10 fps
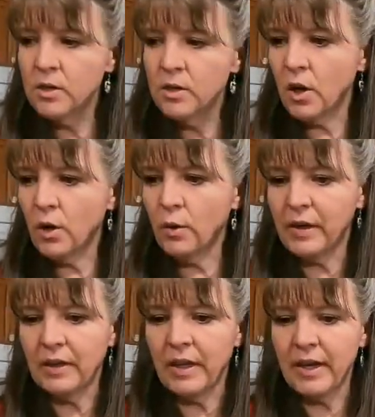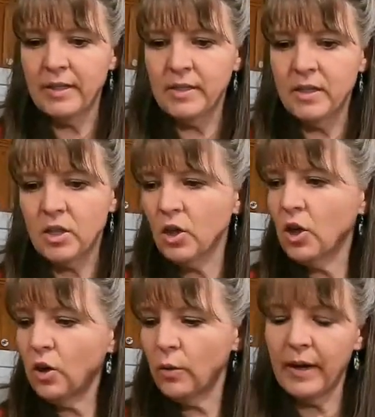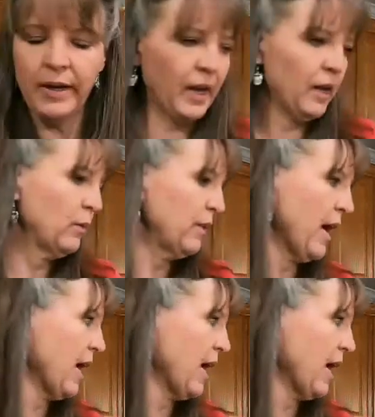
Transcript: So let's go again